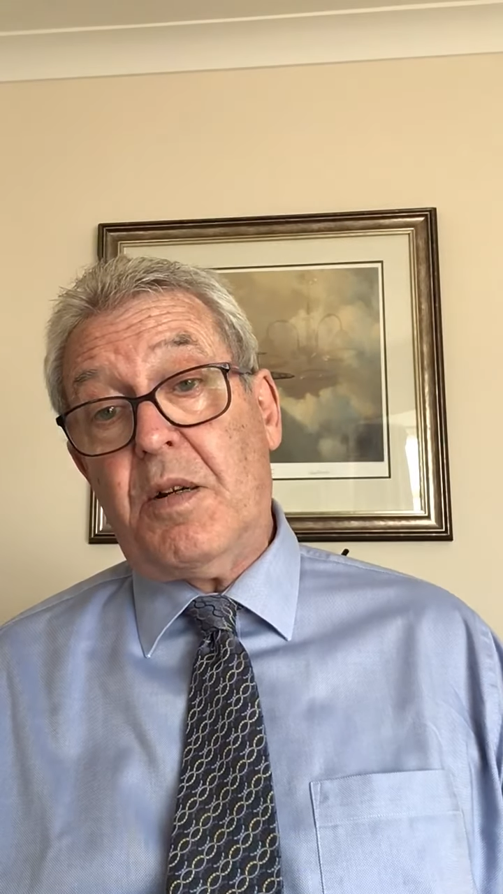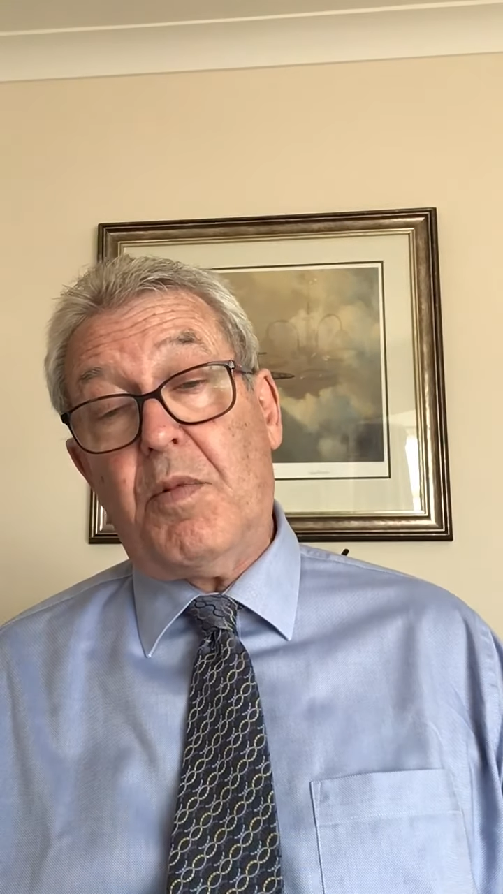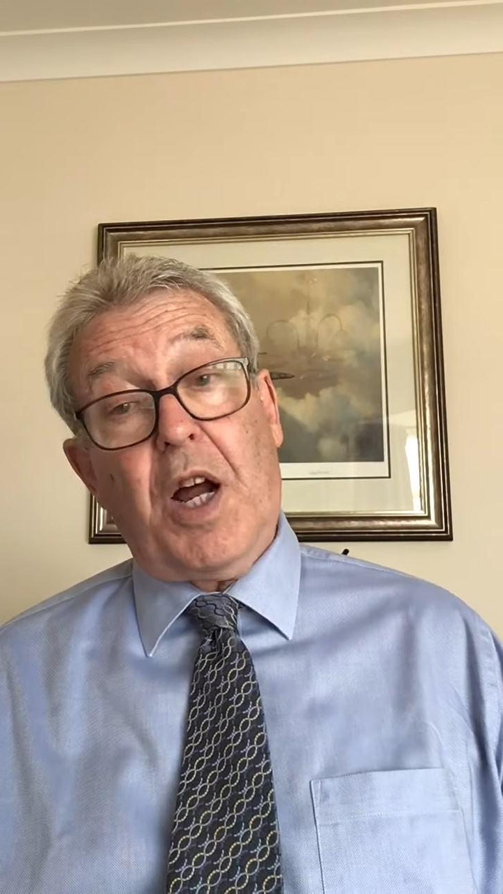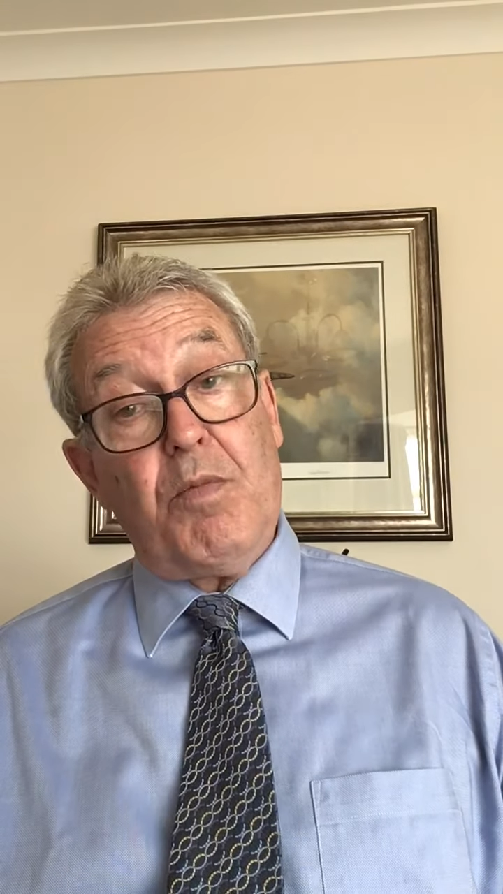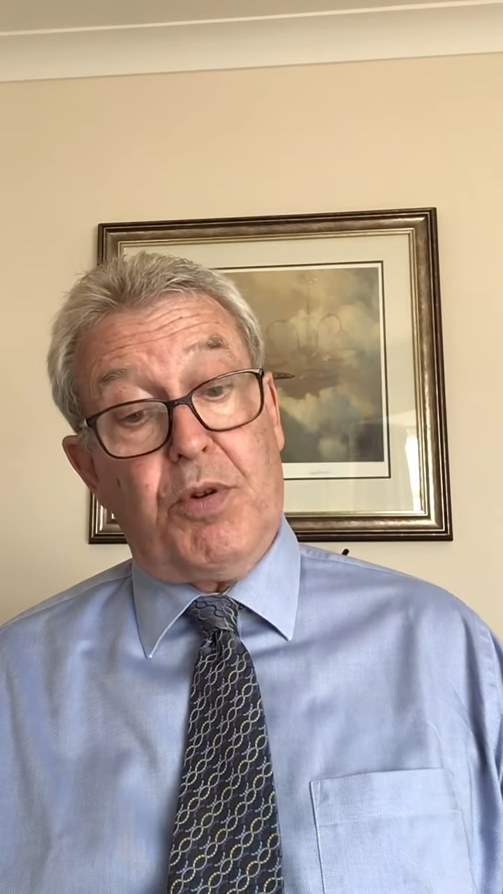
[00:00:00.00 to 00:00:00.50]
and
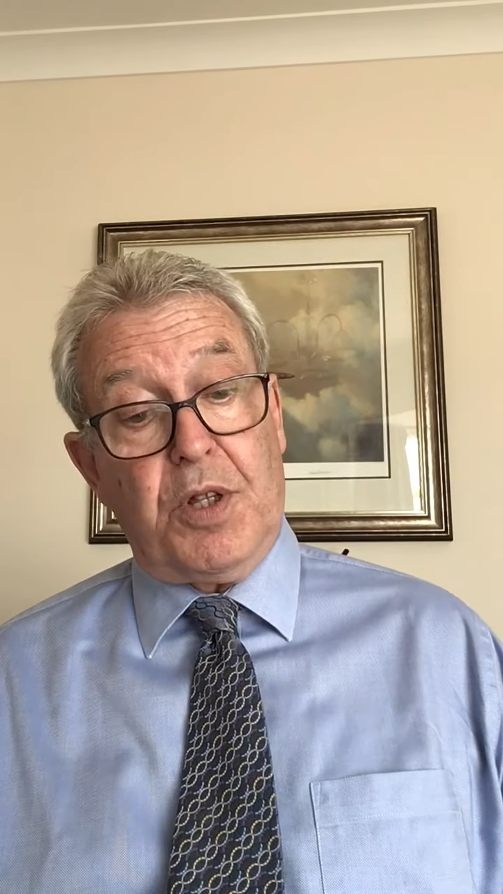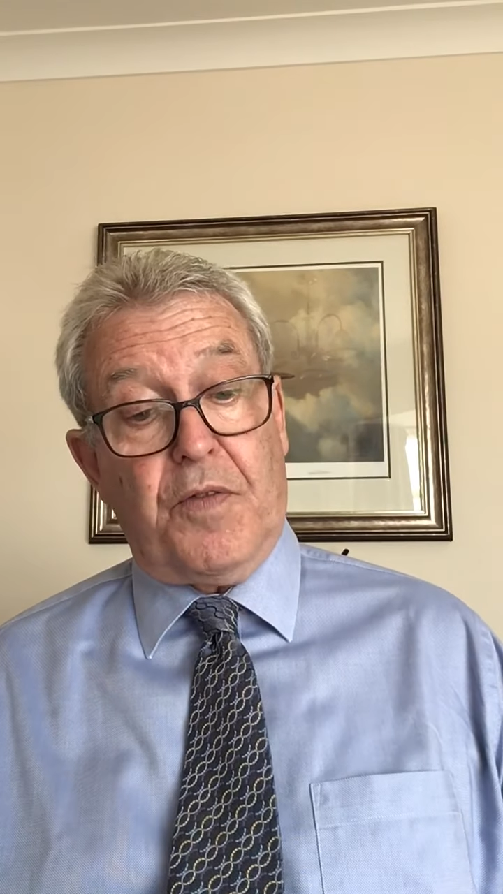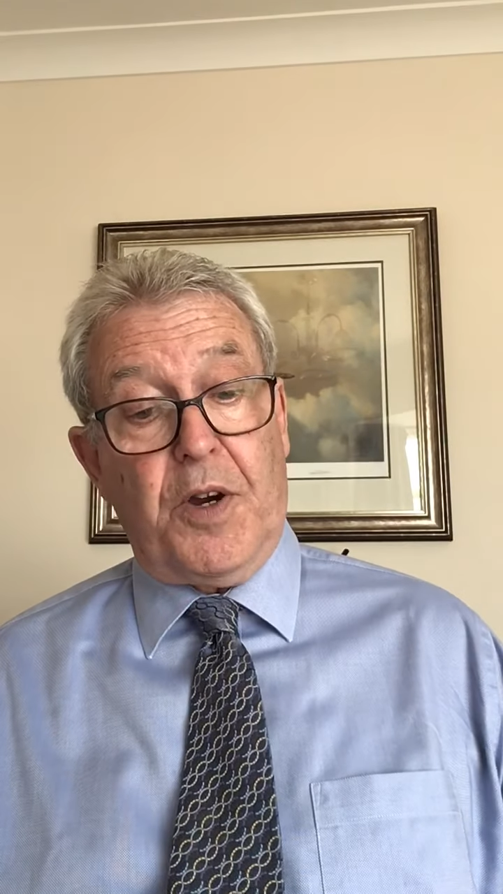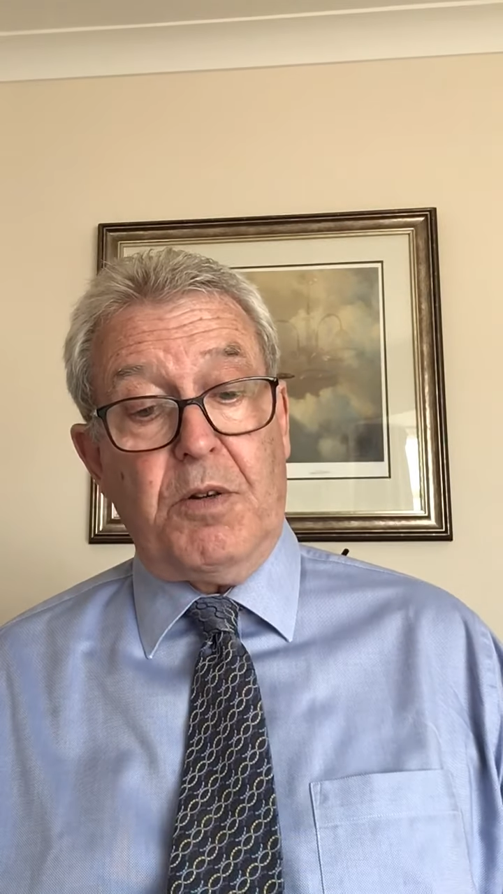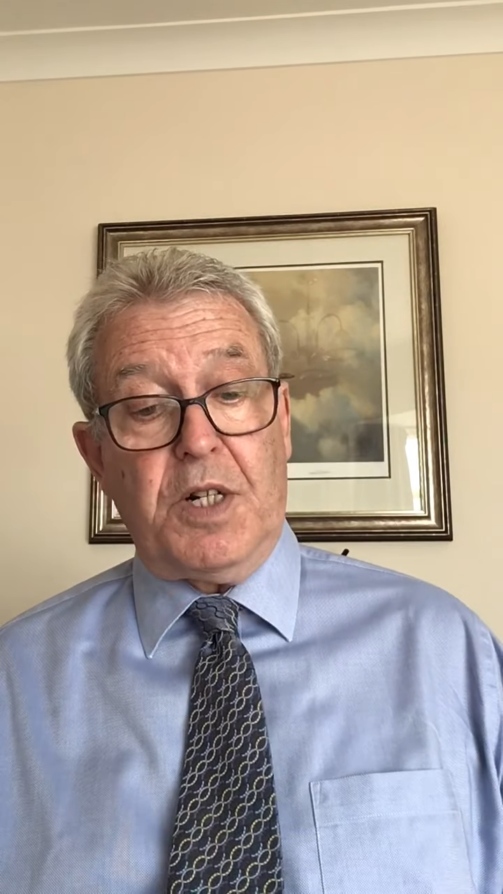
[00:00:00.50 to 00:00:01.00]
I put the
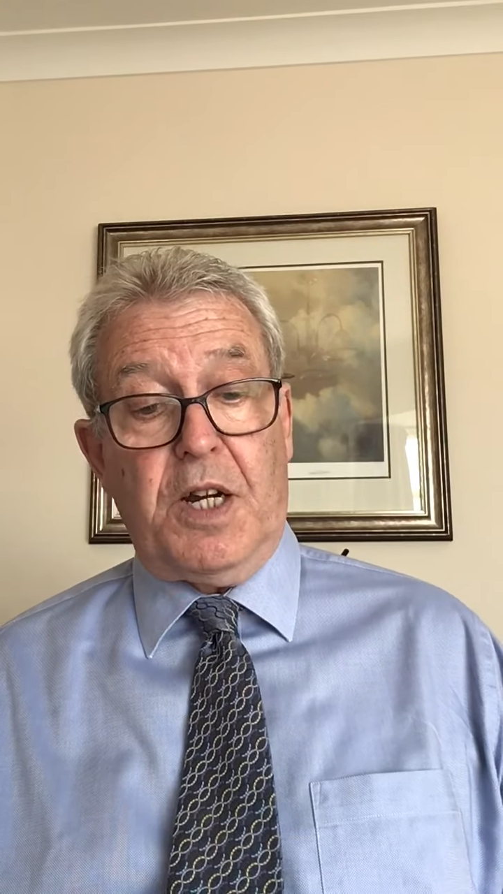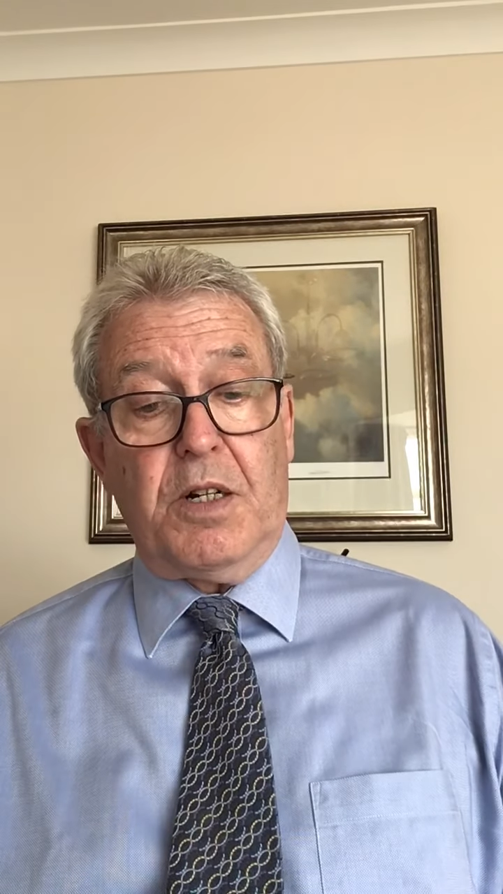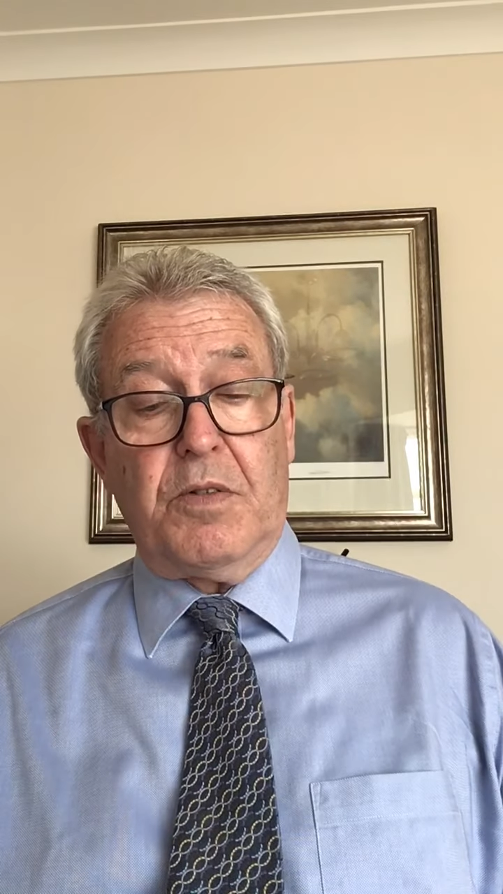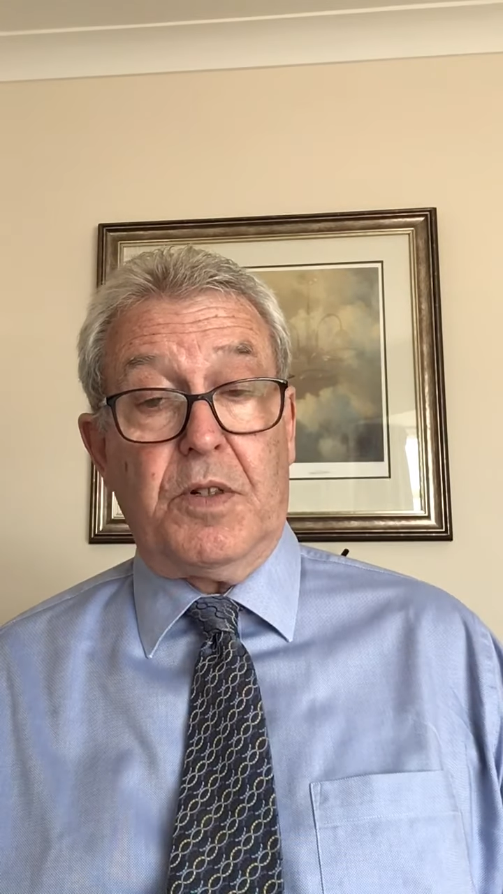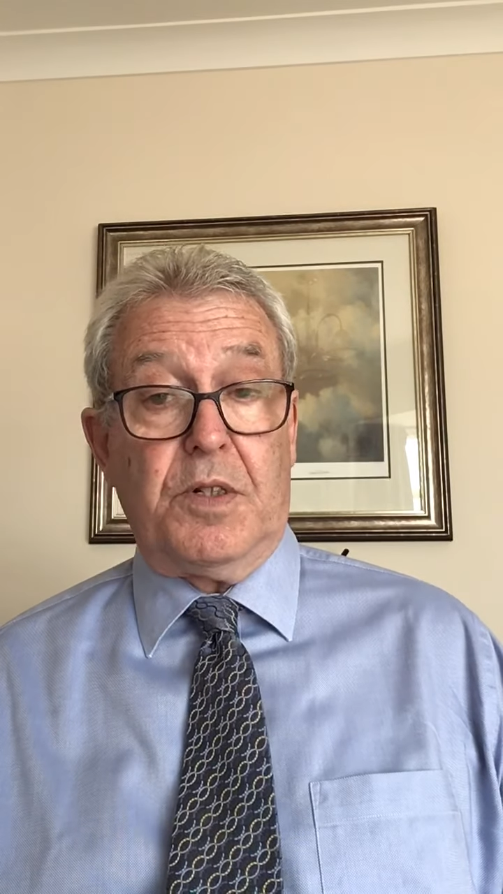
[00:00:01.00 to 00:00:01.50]
phone down